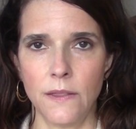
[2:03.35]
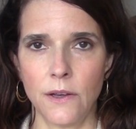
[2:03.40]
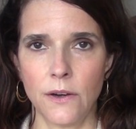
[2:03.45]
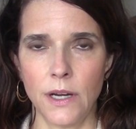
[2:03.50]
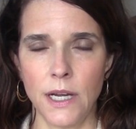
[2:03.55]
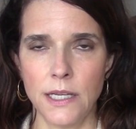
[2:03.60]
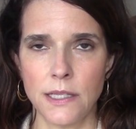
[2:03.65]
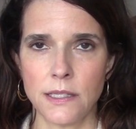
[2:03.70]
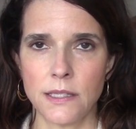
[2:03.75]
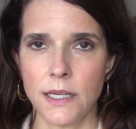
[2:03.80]
There
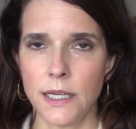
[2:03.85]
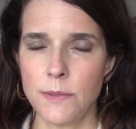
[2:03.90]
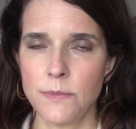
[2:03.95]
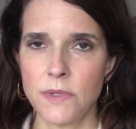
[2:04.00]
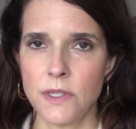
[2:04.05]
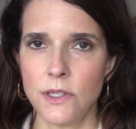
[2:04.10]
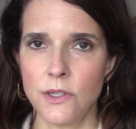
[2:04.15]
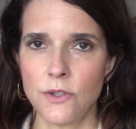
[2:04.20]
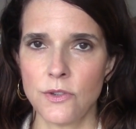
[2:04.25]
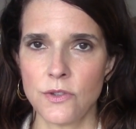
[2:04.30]
are
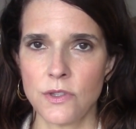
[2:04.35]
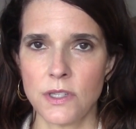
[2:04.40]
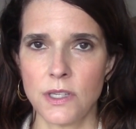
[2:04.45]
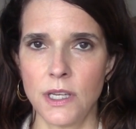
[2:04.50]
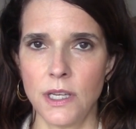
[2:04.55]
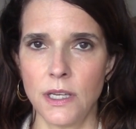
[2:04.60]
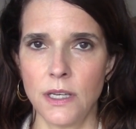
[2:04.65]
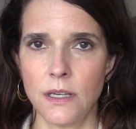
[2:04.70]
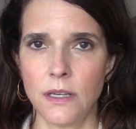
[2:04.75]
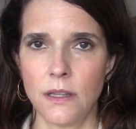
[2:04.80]
enzymes in your
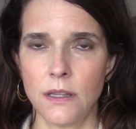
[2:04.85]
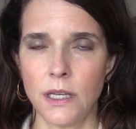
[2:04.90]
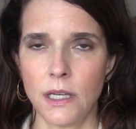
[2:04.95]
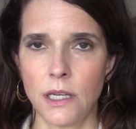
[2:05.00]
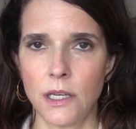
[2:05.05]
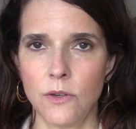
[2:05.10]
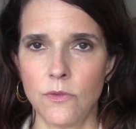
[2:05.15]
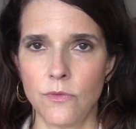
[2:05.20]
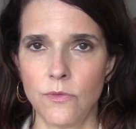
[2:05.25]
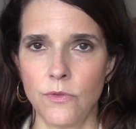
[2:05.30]
skin
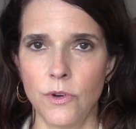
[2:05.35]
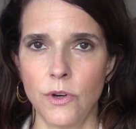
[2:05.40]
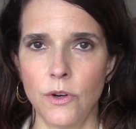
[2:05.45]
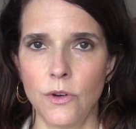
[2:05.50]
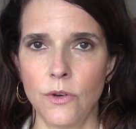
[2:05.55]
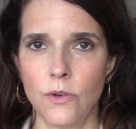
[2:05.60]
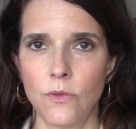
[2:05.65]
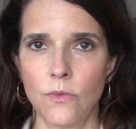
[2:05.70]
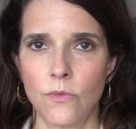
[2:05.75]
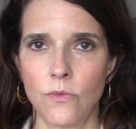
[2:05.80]
that
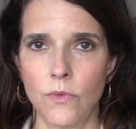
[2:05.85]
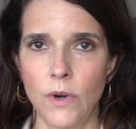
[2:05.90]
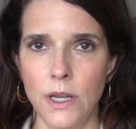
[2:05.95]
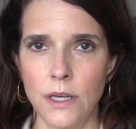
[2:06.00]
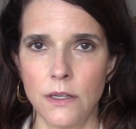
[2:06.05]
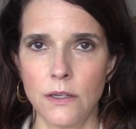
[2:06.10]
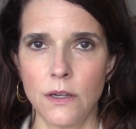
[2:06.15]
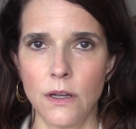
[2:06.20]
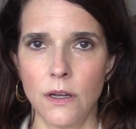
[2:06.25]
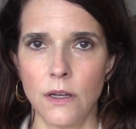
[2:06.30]
convert
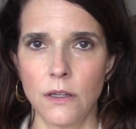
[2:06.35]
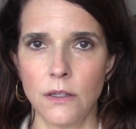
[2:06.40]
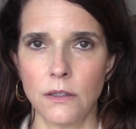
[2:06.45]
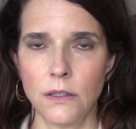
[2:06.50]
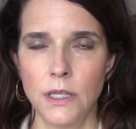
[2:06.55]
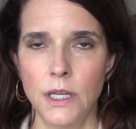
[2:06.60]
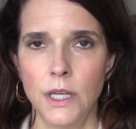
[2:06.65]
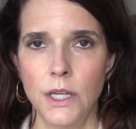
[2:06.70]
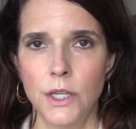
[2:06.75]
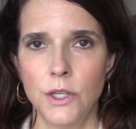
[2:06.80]

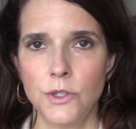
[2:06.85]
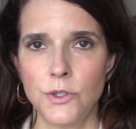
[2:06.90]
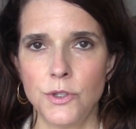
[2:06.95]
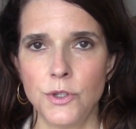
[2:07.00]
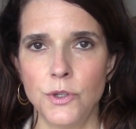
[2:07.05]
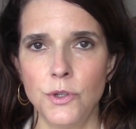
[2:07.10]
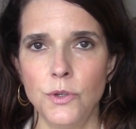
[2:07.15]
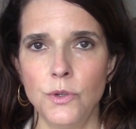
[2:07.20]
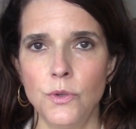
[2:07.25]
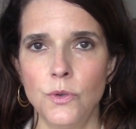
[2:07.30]
retinol
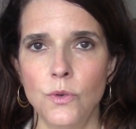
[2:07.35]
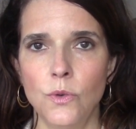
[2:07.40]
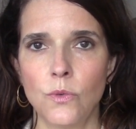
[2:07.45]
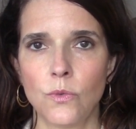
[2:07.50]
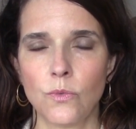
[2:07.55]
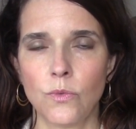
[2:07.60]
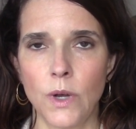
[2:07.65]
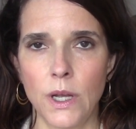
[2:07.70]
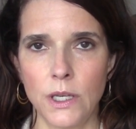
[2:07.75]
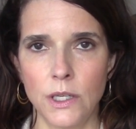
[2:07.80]

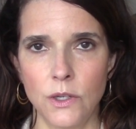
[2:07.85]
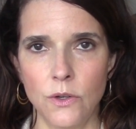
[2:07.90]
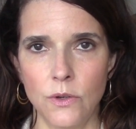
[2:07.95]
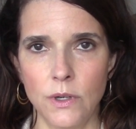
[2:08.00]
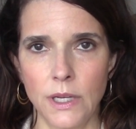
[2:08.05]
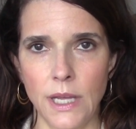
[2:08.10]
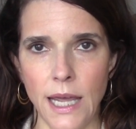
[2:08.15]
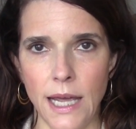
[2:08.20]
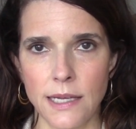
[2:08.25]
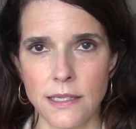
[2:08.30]
to
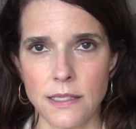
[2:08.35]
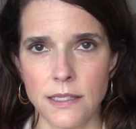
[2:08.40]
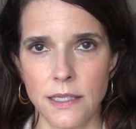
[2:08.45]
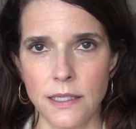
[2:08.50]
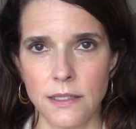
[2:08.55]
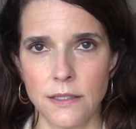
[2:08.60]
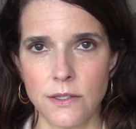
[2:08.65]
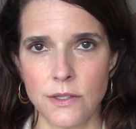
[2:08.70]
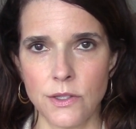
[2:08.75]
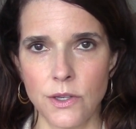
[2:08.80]
retinoic
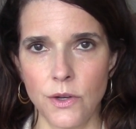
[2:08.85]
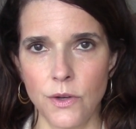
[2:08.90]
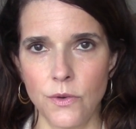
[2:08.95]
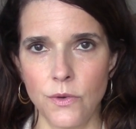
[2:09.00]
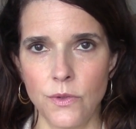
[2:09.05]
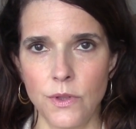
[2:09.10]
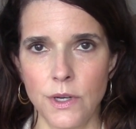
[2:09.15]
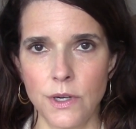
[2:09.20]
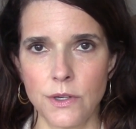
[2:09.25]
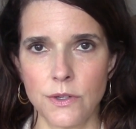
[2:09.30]
acid.
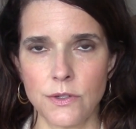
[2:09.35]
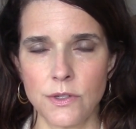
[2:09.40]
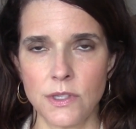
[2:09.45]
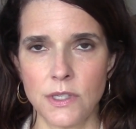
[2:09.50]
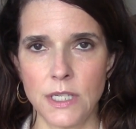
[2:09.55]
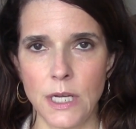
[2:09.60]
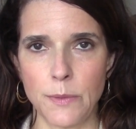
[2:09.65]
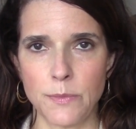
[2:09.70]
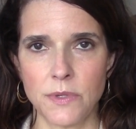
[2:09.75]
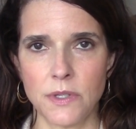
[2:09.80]
So there's
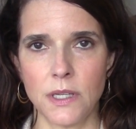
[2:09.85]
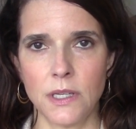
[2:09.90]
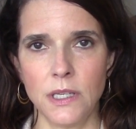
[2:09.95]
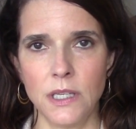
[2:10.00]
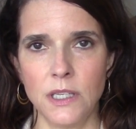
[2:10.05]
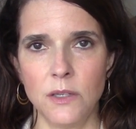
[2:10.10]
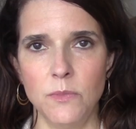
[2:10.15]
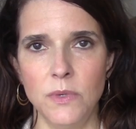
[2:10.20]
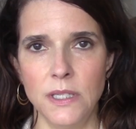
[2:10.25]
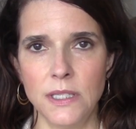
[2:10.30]
steps that
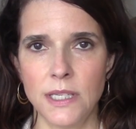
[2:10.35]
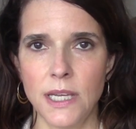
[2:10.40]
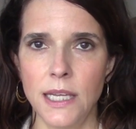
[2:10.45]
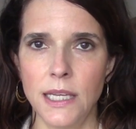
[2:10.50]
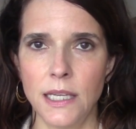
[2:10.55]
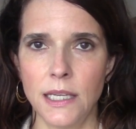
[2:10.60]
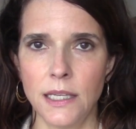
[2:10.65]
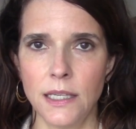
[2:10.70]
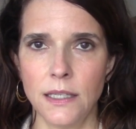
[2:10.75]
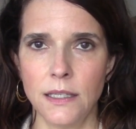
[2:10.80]
need to be
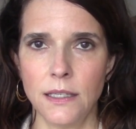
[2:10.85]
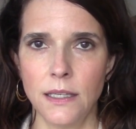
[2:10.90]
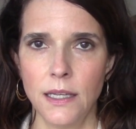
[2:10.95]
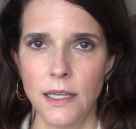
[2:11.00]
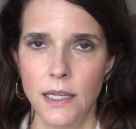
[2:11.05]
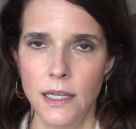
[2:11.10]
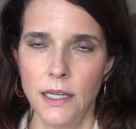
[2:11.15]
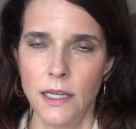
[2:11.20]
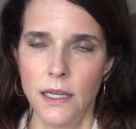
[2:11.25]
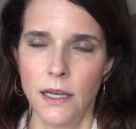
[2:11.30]
taken
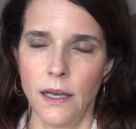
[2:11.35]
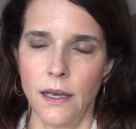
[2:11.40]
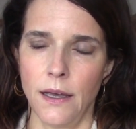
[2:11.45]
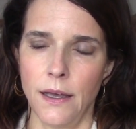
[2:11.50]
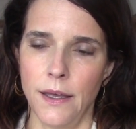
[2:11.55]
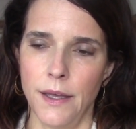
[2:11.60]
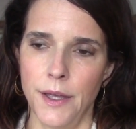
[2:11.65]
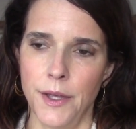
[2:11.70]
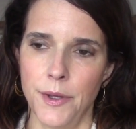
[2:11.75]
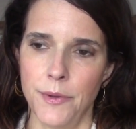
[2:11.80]

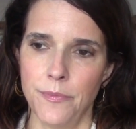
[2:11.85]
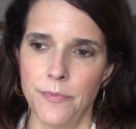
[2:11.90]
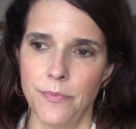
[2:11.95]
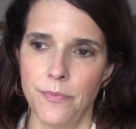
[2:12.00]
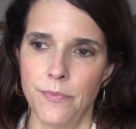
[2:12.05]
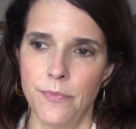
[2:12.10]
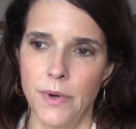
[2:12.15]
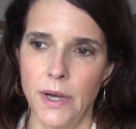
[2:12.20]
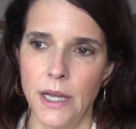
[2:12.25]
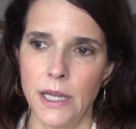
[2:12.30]

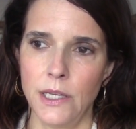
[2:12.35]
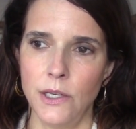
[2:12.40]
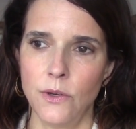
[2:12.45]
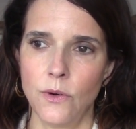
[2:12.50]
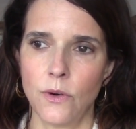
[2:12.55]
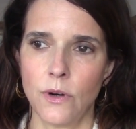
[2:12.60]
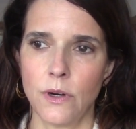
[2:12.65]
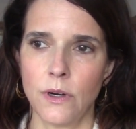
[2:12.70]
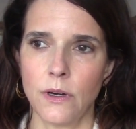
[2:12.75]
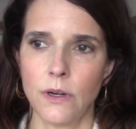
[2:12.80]
Um, by
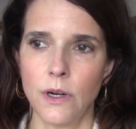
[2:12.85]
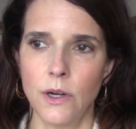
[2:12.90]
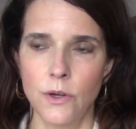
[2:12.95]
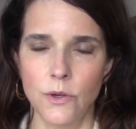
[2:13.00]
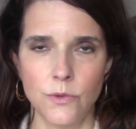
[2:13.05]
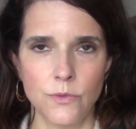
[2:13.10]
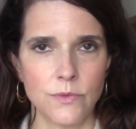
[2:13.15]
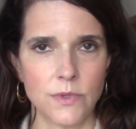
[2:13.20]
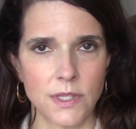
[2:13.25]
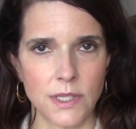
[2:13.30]
your
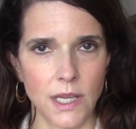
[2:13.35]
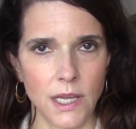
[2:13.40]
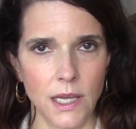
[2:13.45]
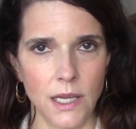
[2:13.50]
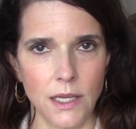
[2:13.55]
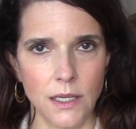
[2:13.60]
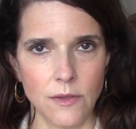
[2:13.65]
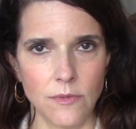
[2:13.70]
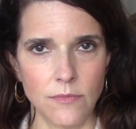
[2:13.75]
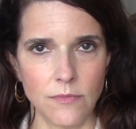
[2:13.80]
own
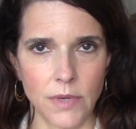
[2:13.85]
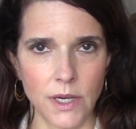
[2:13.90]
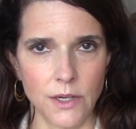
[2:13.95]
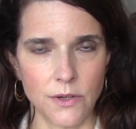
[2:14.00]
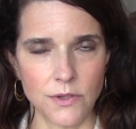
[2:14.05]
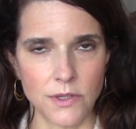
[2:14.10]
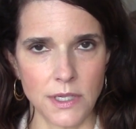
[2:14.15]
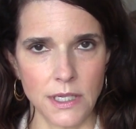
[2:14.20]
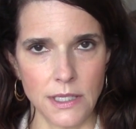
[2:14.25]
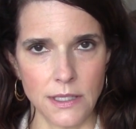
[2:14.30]
skin, by
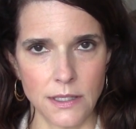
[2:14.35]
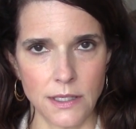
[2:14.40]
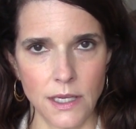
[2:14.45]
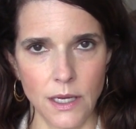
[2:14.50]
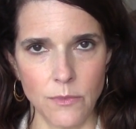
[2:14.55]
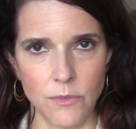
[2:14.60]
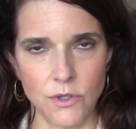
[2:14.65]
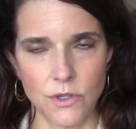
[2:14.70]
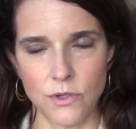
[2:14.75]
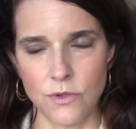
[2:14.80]
your skin's
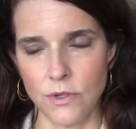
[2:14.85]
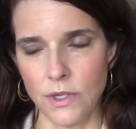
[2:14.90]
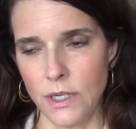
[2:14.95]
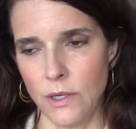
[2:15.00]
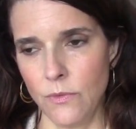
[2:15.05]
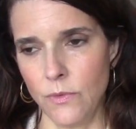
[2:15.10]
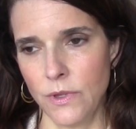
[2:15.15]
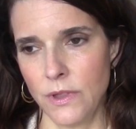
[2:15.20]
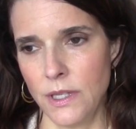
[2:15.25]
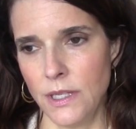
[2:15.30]

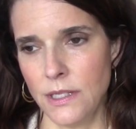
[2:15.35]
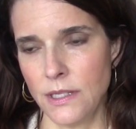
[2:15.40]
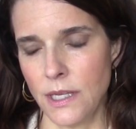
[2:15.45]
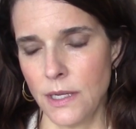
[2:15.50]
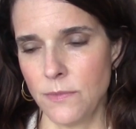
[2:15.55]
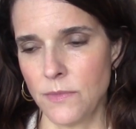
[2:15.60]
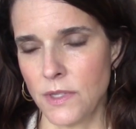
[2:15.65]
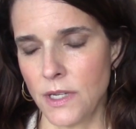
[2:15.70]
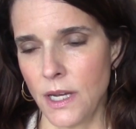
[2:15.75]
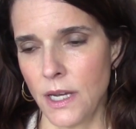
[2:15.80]
chemistry with these
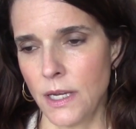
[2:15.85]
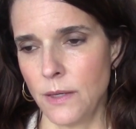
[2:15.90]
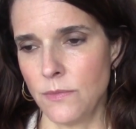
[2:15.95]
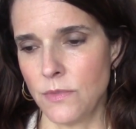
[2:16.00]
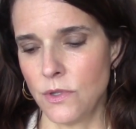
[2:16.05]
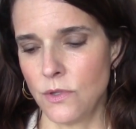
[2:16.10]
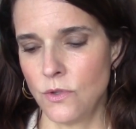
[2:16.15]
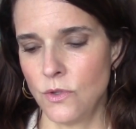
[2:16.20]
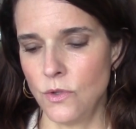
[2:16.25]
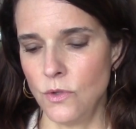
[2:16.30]

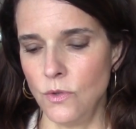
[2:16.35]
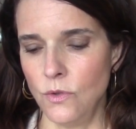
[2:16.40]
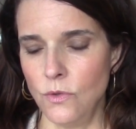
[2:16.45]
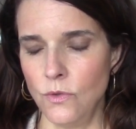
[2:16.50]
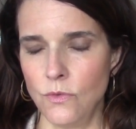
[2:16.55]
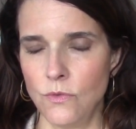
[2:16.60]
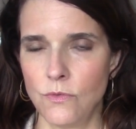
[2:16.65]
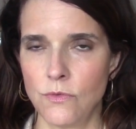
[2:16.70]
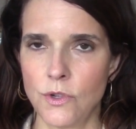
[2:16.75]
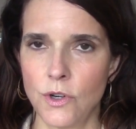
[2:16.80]
enzymes
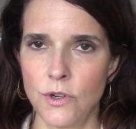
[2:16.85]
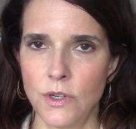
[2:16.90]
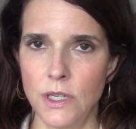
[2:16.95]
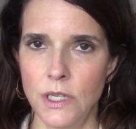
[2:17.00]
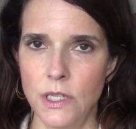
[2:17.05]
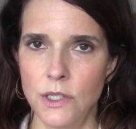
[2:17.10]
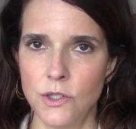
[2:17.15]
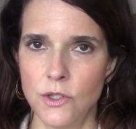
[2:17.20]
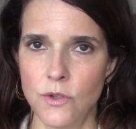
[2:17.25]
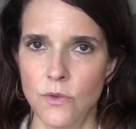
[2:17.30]
to turn
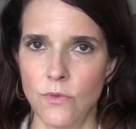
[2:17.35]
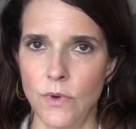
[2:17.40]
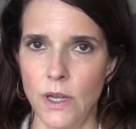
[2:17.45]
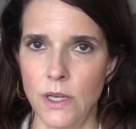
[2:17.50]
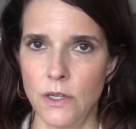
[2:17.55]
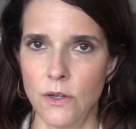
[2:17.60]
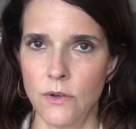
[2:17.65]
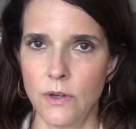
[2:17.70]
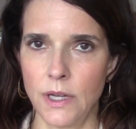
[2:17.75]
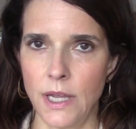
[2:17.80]
it into
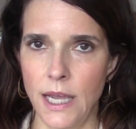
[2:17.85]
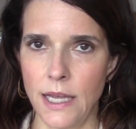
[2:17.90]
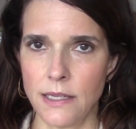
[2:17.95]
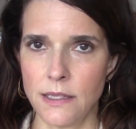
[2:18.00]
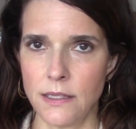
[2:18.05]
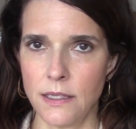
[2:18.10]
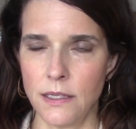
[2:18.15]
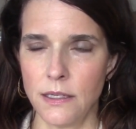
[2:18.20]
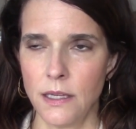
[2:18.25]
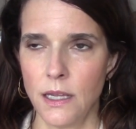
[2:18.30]
retinoic
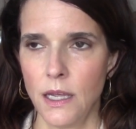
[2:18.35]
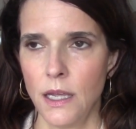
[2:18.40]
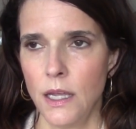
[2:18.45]
acid.